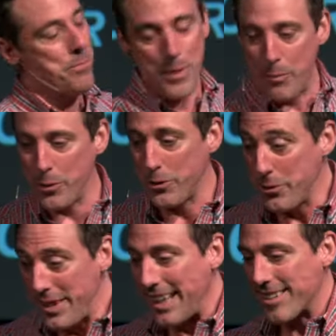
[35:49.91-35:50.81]
People will
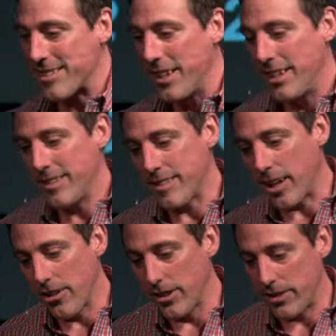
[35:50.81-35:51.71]
do this,
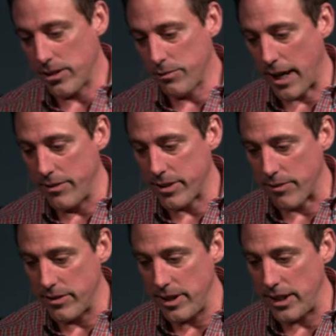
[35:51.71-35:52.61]
2 Corinthians
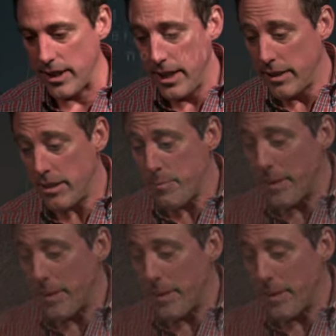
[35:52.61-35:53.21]
5:17. This